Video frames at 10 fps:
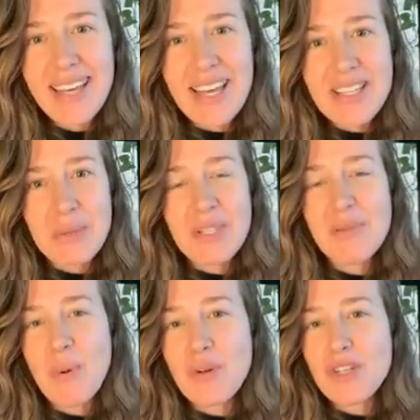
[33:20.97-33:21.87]
so it
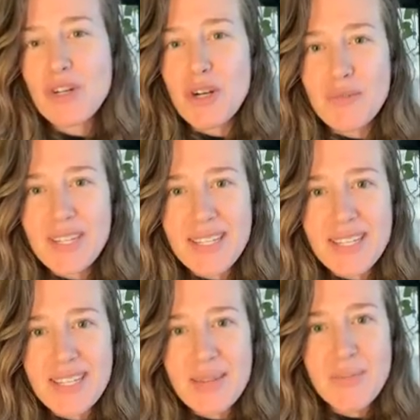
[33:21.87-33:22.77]
supports your nervous
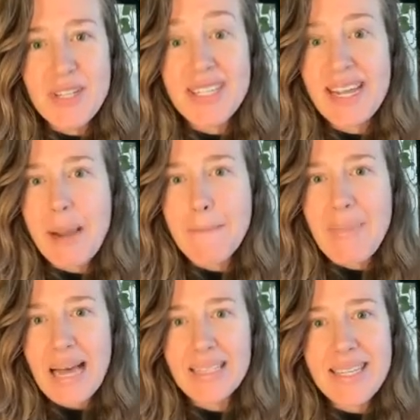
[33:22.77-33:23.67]
system to stay in
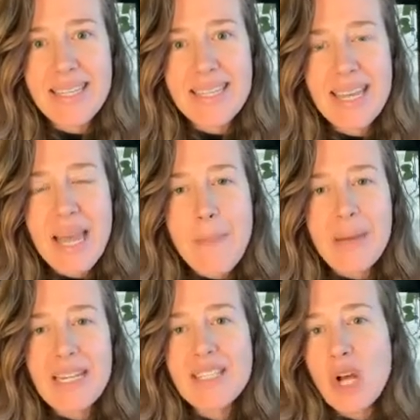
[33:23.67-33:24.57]
balance.
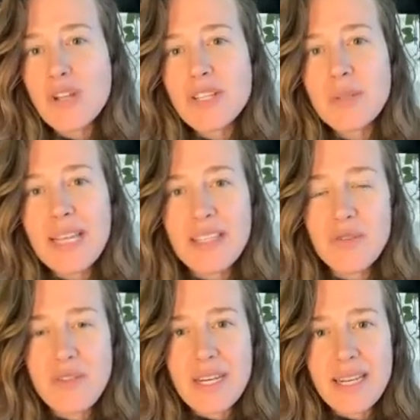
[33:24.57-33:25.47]
But it's also like the
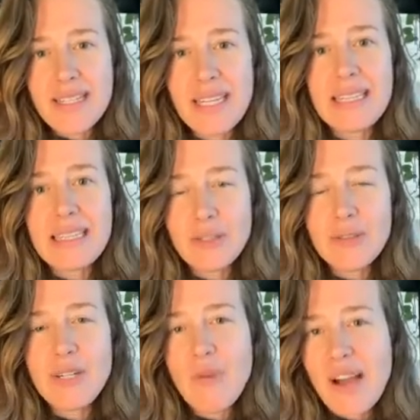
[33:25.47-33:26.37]
phoenix. It
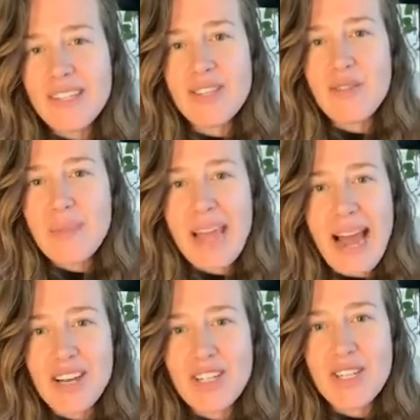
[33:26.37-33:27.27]
literally rises from the
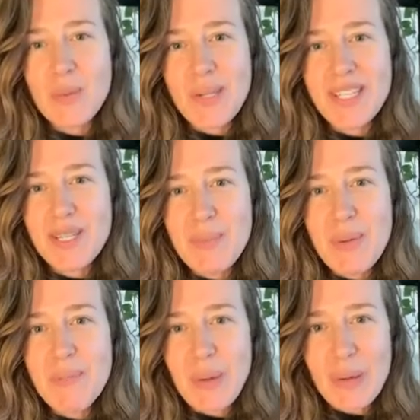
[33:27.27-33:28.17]
ashes once it's
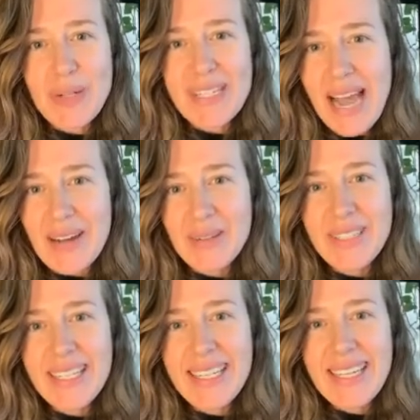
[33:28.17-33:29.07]
been burned down.
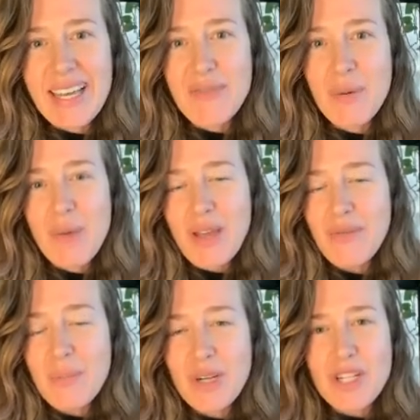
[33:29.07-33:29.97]
If
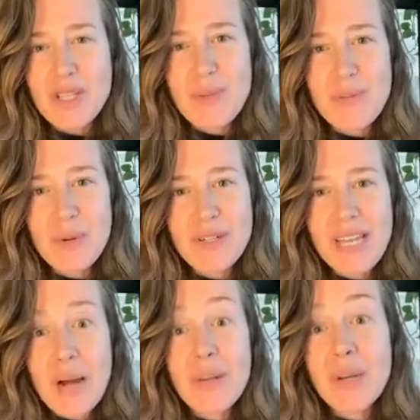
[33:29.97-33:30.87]
a bush has been burned
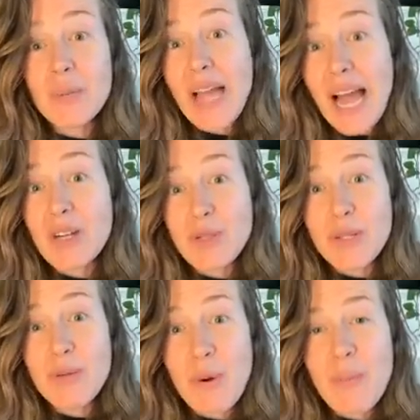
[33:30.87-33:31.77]
down, it will
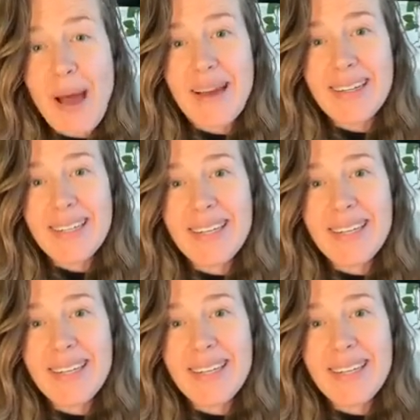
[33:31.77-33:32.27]
actually grow back.